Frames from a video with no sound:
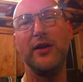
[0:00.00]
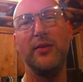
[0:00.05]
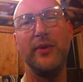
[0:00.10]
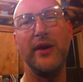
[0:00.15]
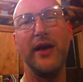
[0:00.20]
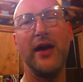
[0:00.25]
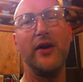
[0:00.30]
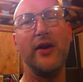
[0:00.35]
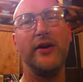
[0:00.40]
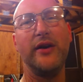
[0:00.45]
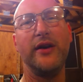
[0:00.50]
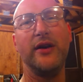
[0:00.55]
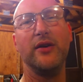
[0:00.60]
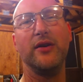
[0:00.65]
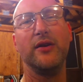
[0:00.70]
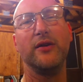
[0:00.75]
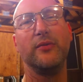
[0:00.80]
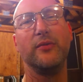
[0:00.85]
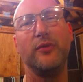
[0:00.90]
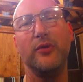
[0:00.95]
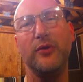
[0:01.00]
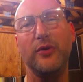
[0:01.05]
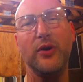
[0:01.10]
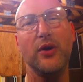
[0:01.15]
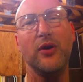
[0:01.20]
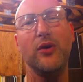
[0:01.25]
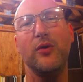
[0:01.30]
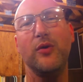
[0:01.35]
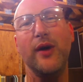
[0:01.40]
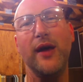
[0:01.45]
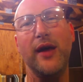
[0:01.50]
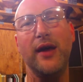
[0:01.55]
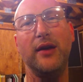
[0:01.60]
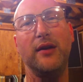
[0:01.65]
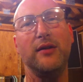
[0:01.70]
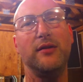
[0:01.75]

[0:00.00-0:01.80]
to be out here will go away,